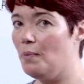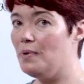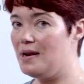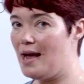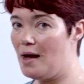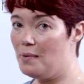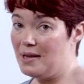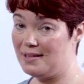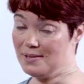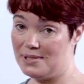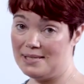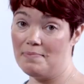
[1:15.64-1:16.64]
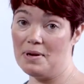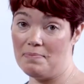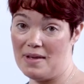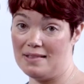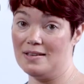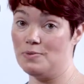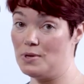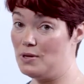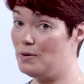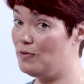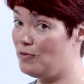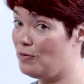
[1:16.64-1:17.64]
We're now into a similar method we
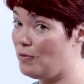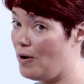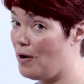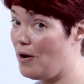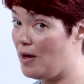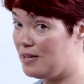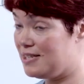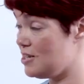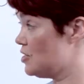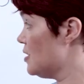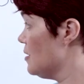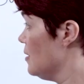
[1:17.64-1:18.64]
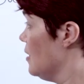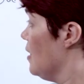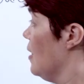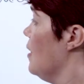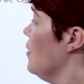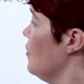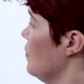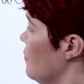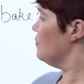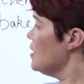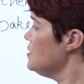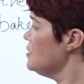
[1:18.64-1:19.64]
use for our addition.
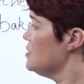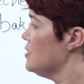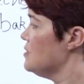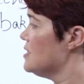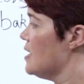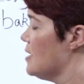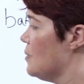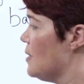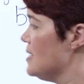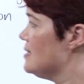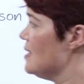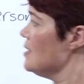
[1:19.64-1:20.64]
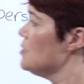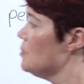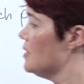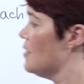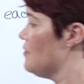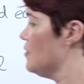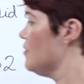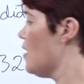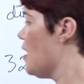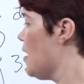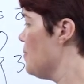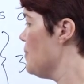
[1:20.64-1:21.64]
32 take away 6 will give us
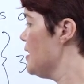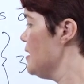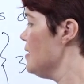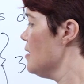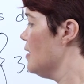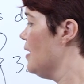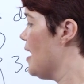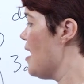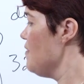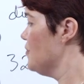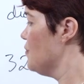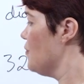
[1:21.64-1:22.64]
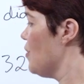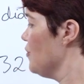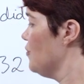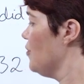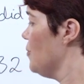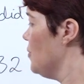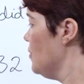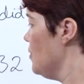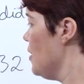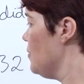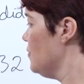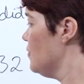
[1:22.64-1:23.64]
how many left for our two
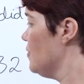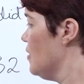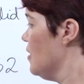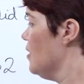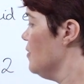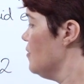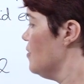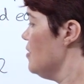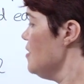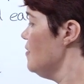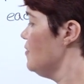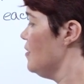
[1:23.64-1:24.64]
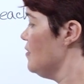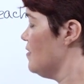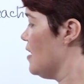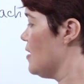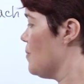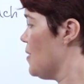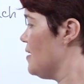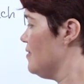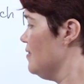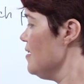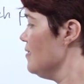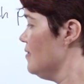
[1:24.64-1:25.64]
unknowns. So 32 take away
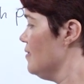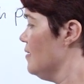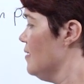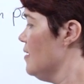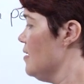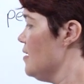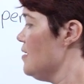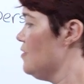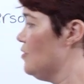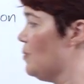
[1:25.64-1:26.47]
6 is